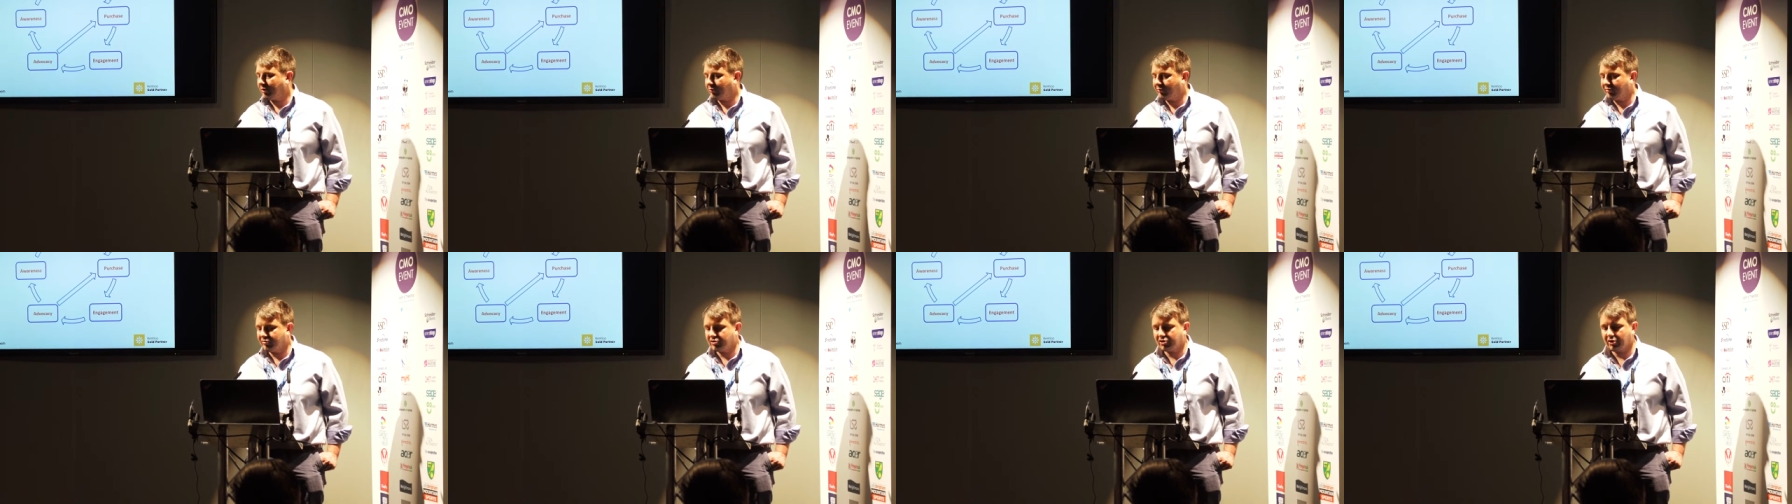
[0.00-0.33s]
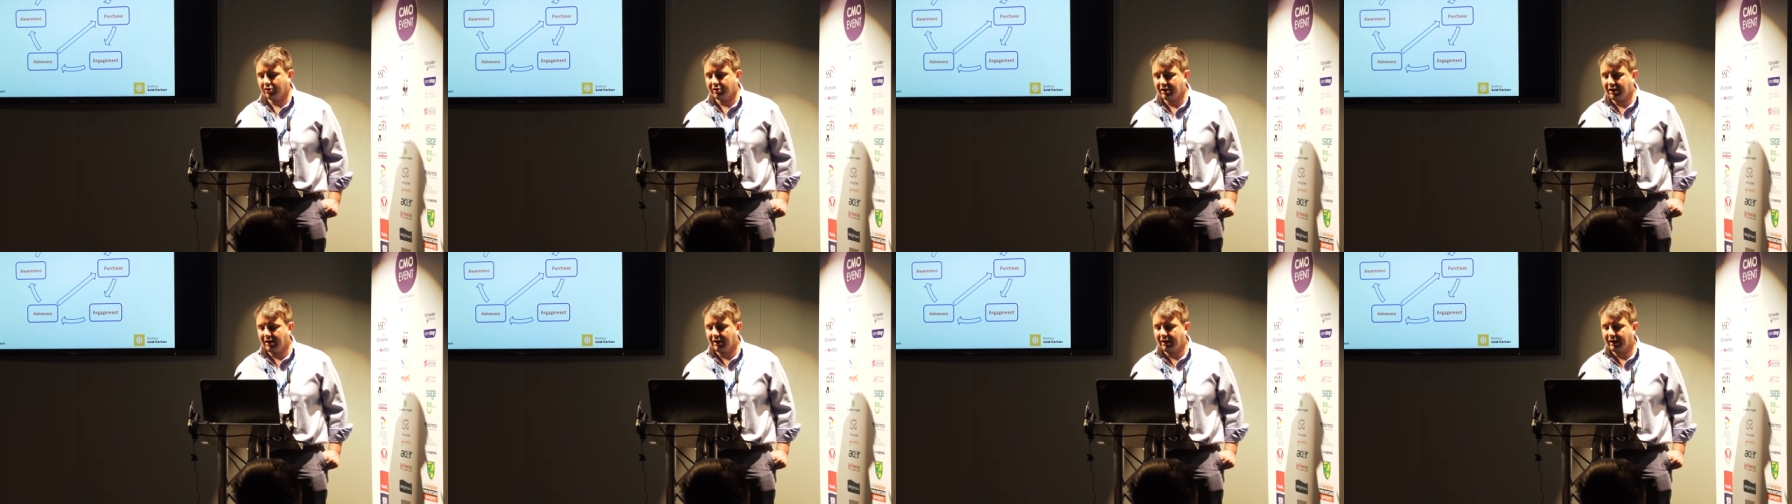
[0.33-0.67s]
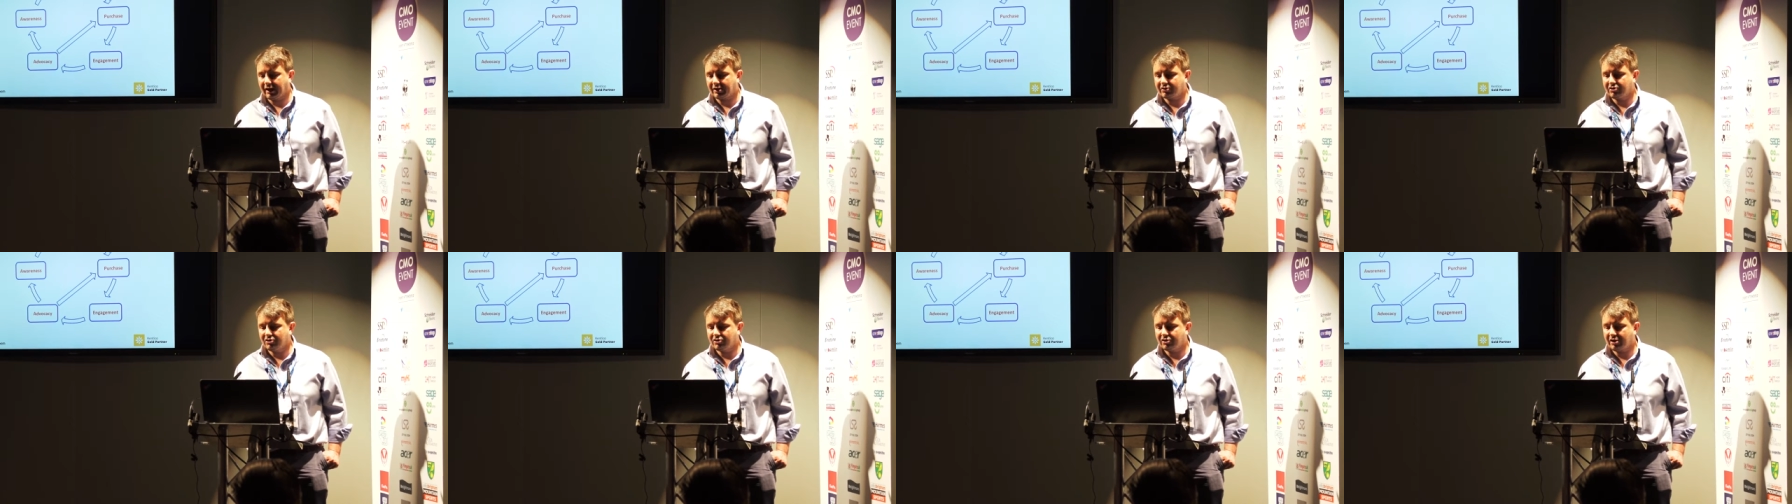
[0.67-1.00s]
we started
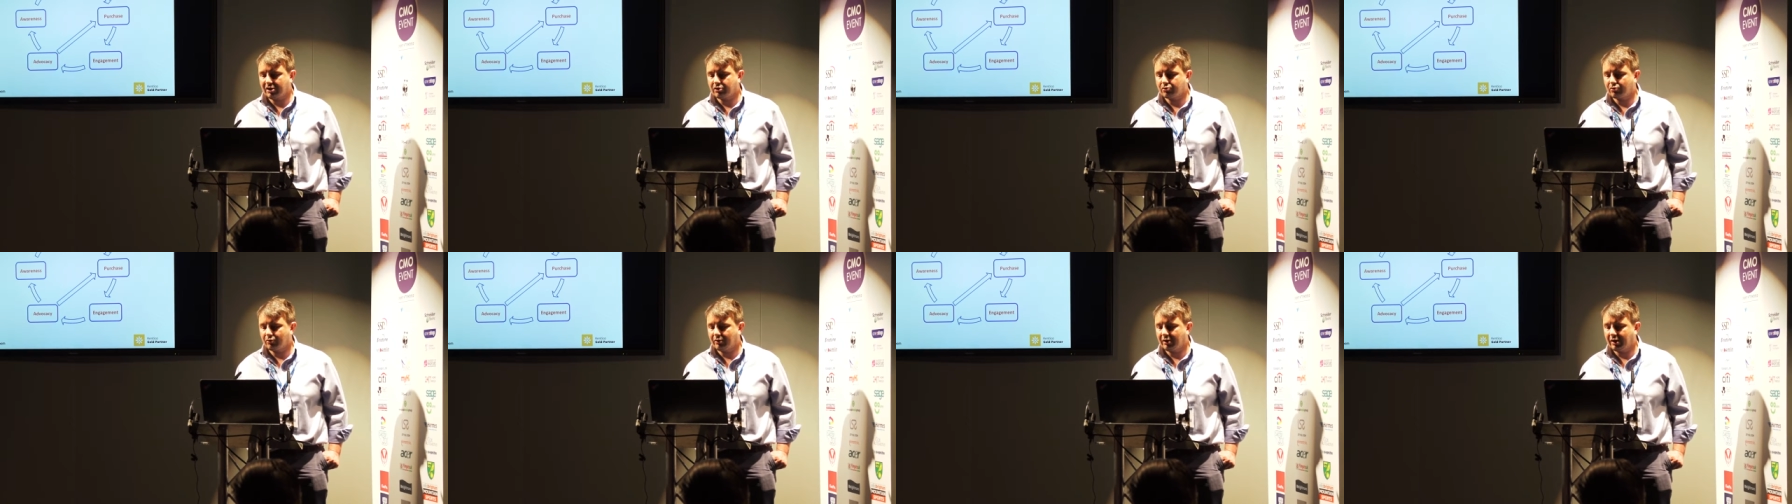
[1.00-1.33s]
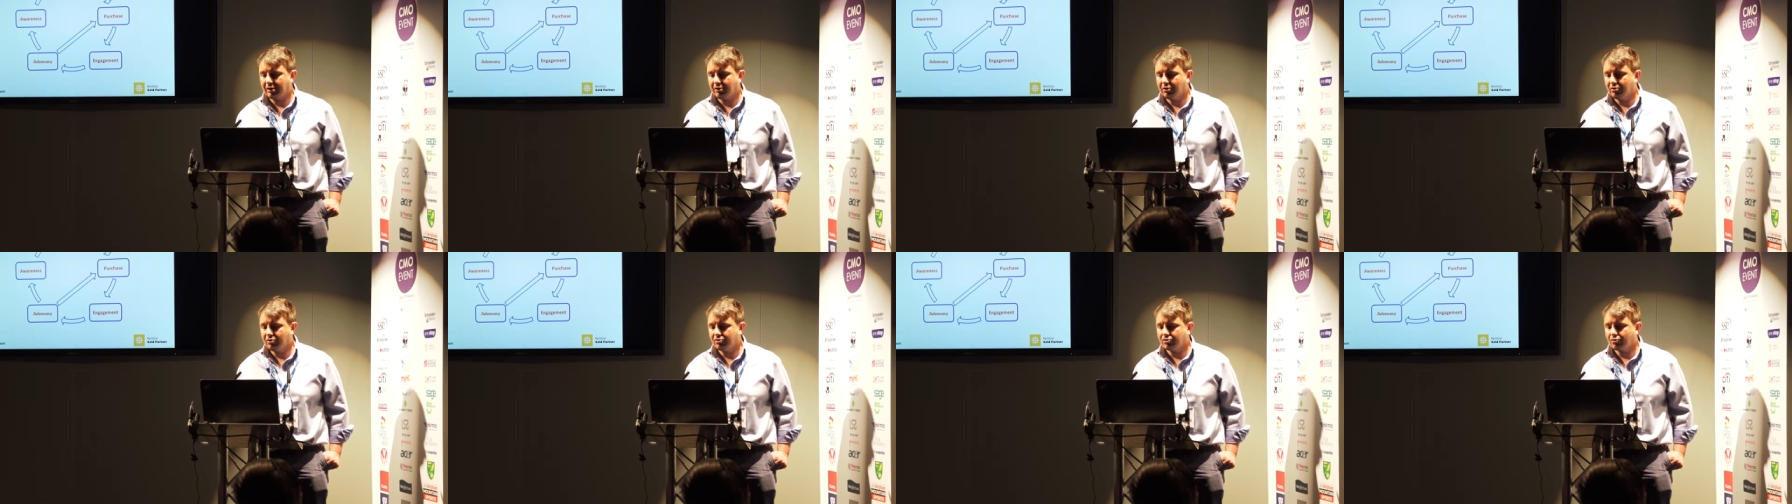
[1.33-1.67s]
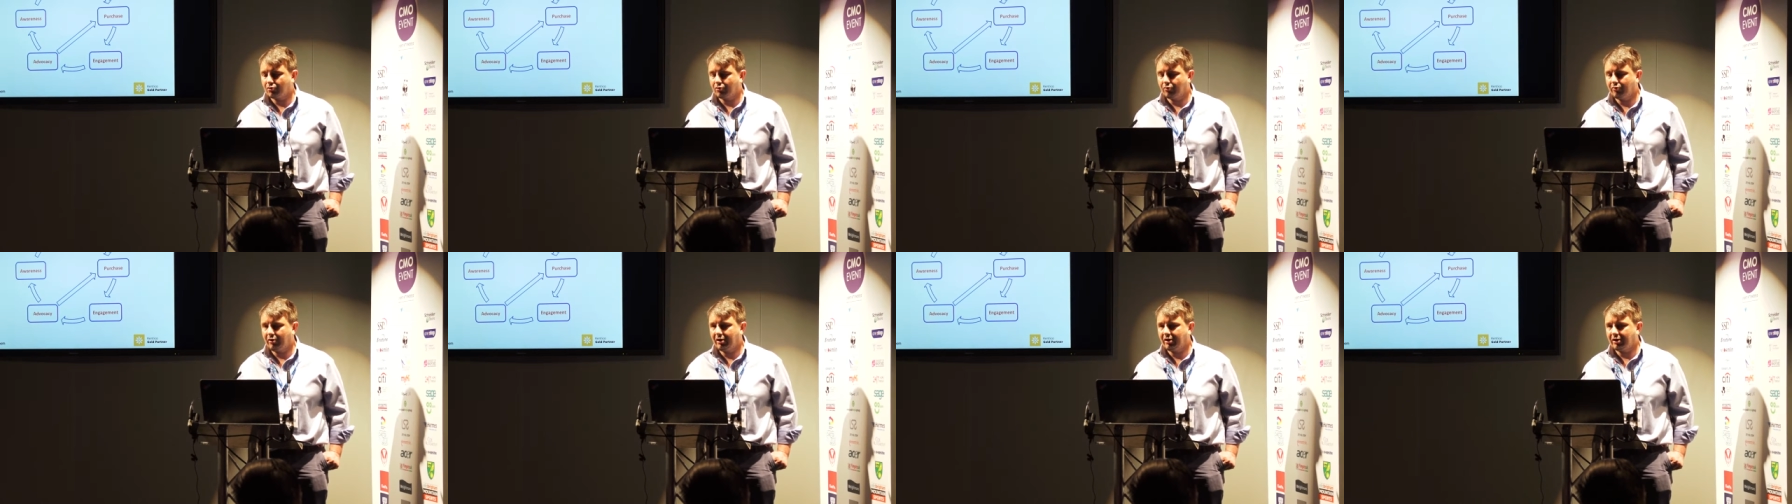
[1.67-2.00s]
collecting data on that
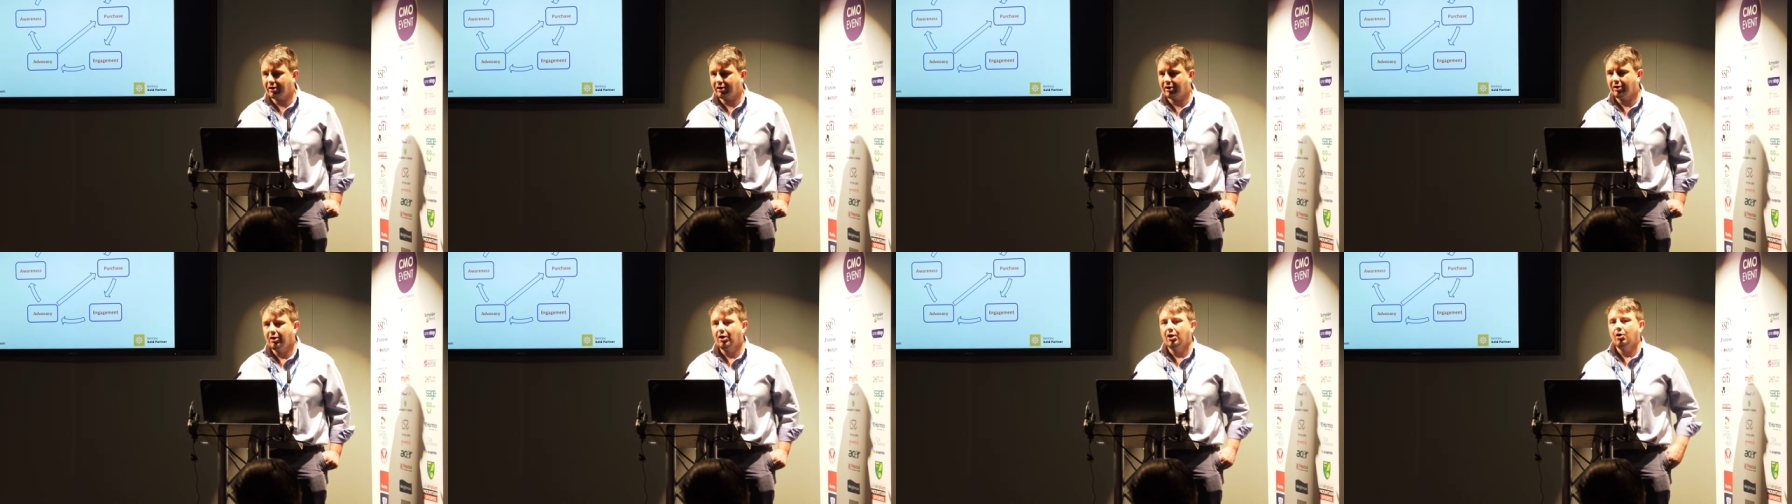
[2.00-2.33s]
user already